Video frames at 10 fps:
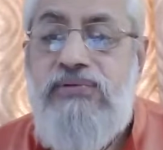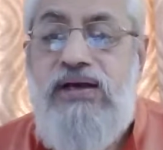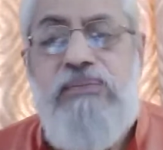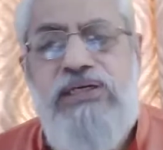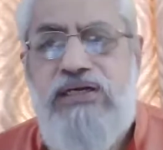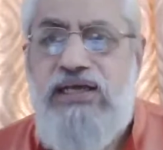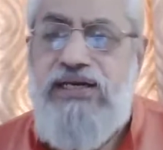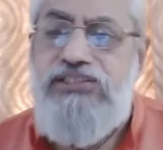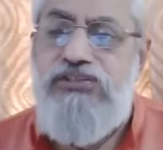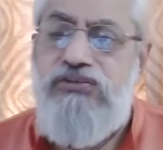I mean,
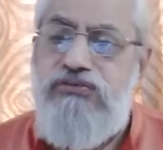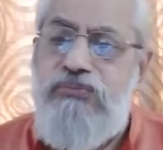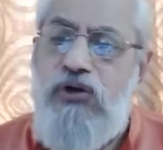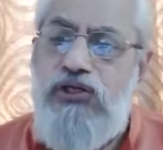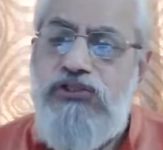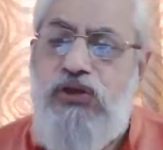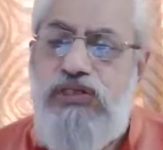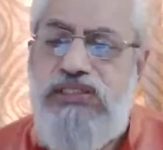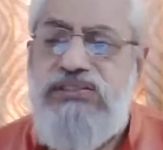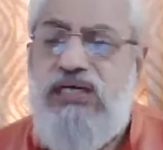rearranging the body has
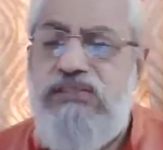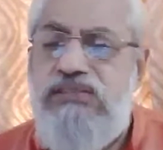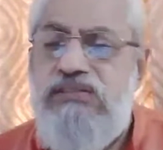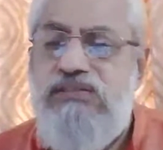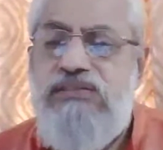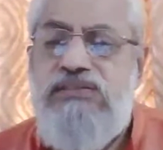already started.